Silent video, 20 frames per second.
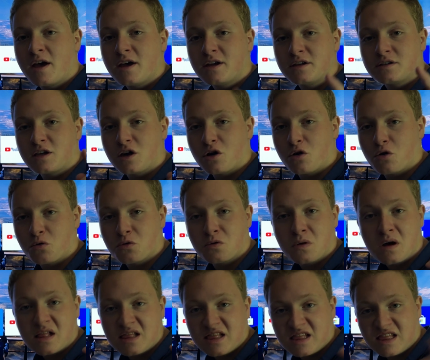So
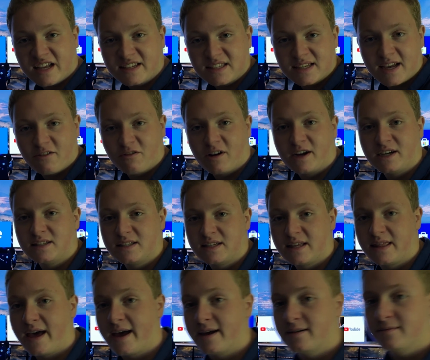let's get right into that.